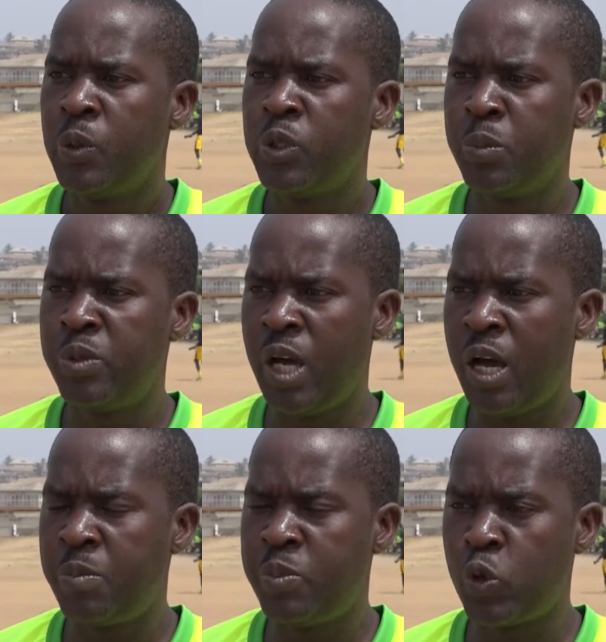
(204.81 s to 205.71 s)
We should be
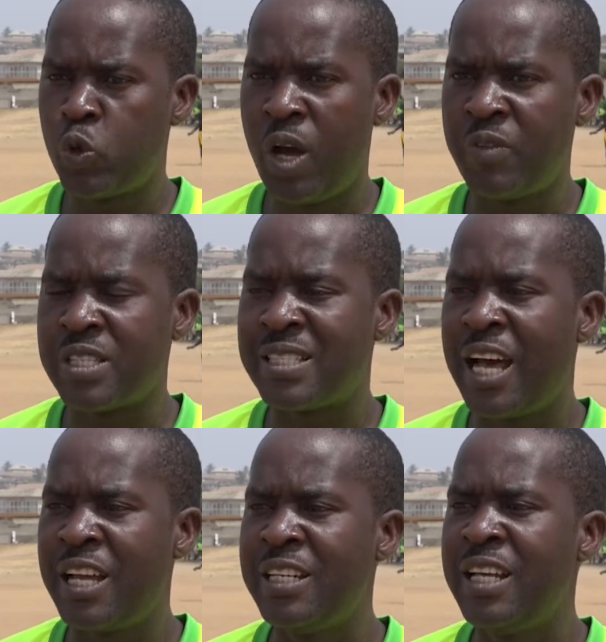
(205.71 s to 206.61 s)
able to have a
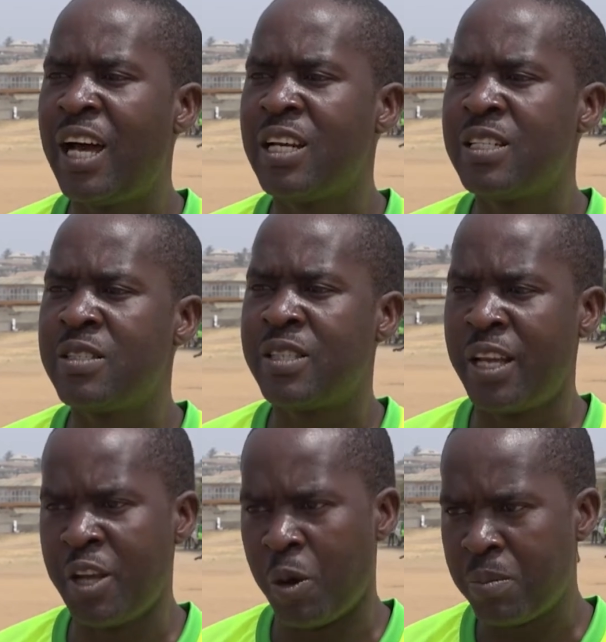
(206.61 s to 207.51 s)
standard
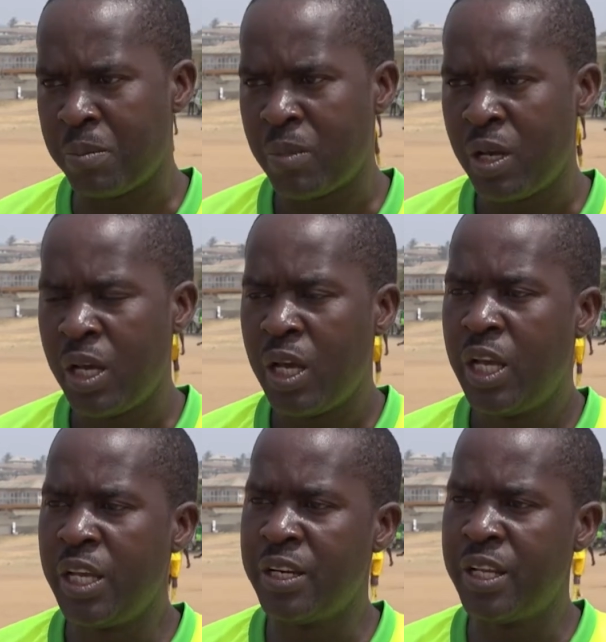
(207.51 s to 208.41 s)
stadium
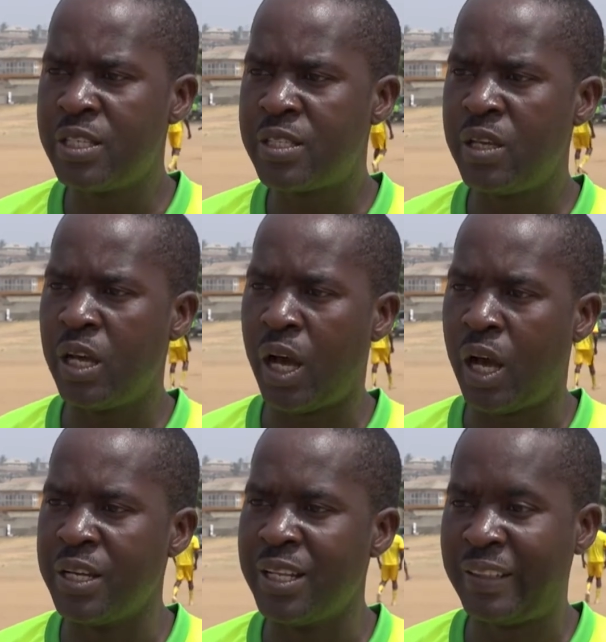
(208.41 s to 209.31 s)
in this
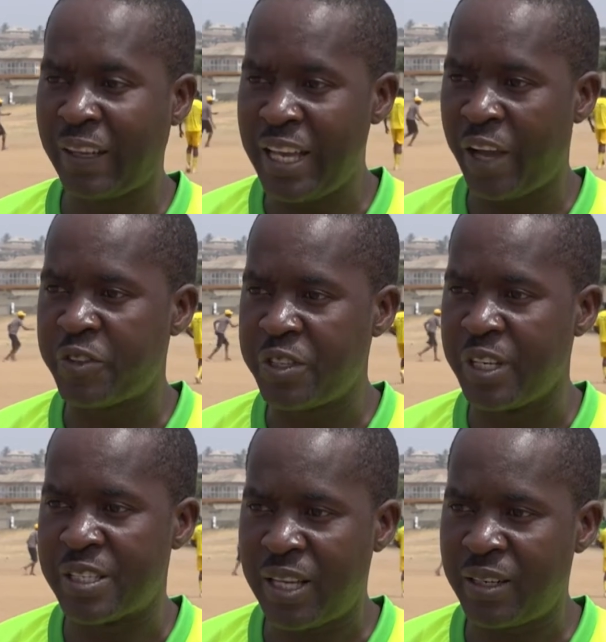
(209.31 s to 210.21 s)
uh, in the three
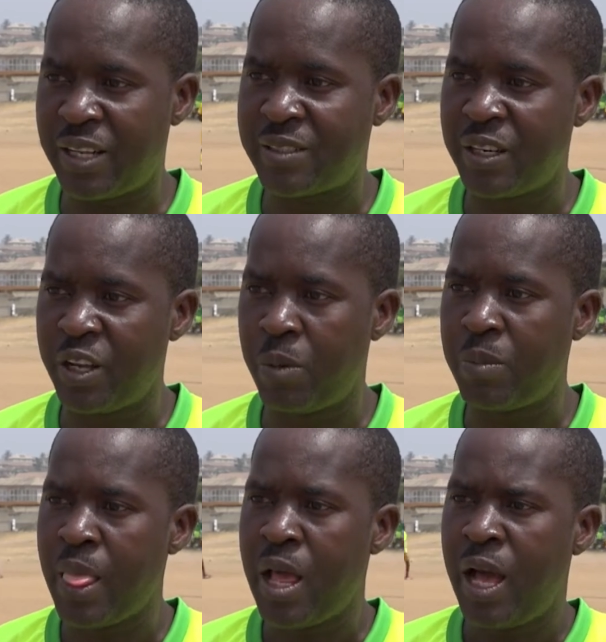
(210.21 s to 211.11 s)
FCD standard
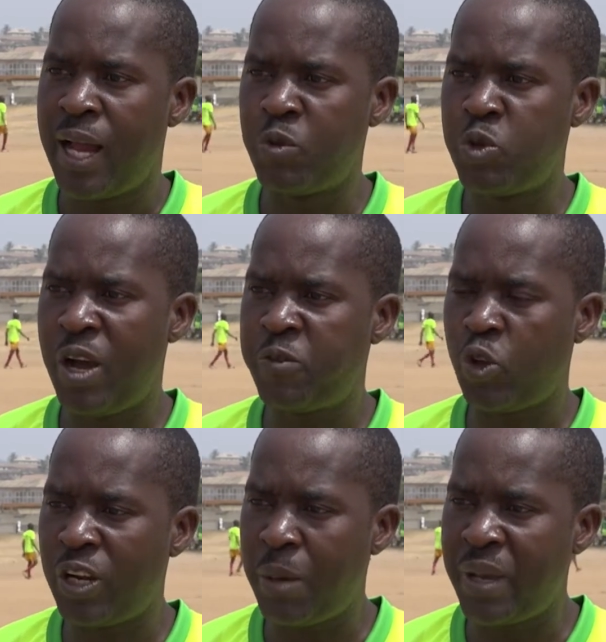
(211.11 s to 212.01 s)
stadium, and we should have
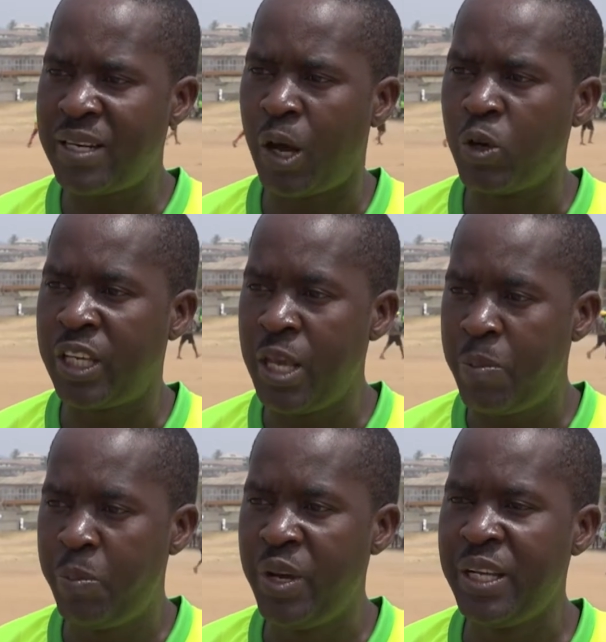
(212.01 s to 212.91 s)
tournament that will
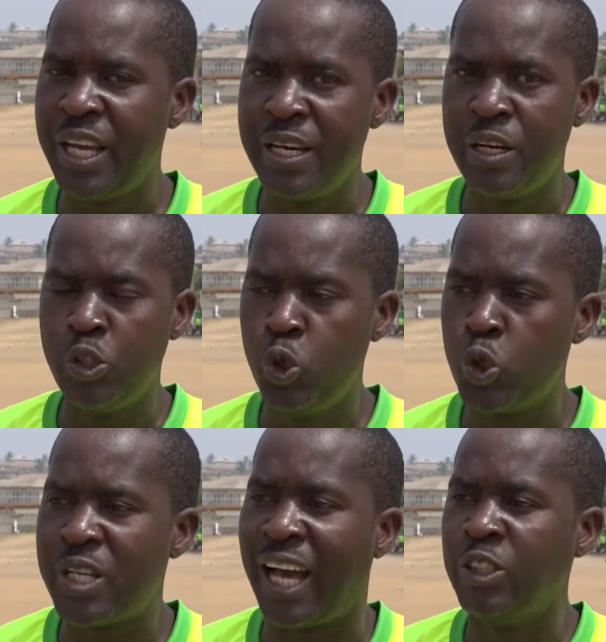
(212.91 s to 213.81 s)
keep bringing
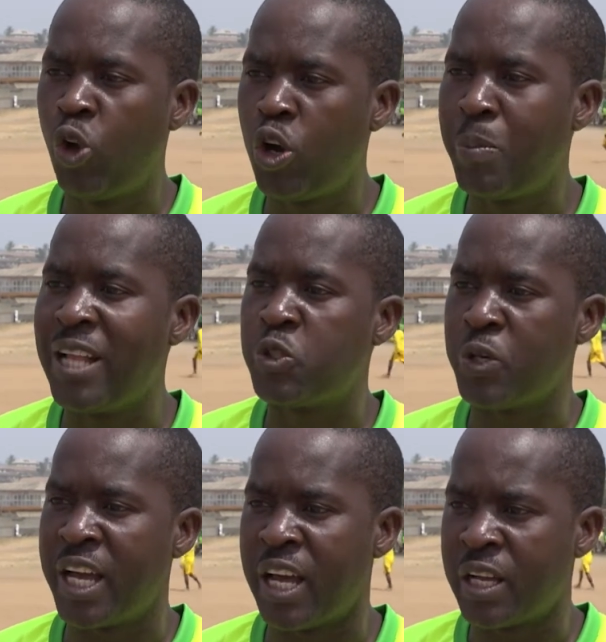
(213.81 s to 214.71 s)
youth and young men
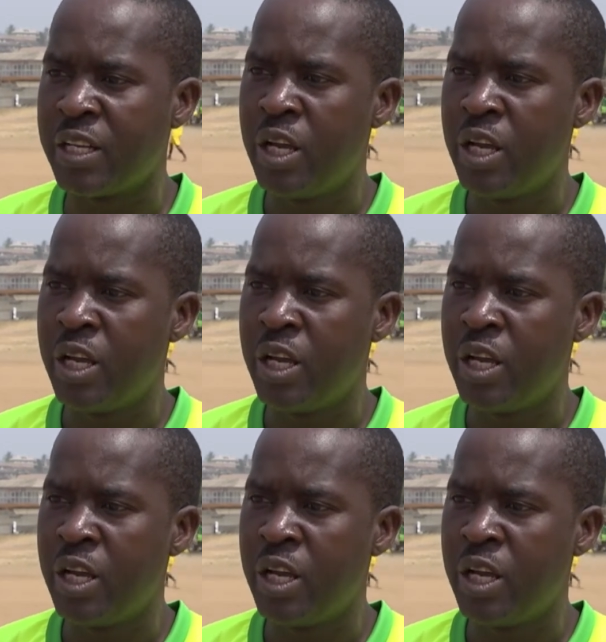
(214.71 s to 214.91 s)
together.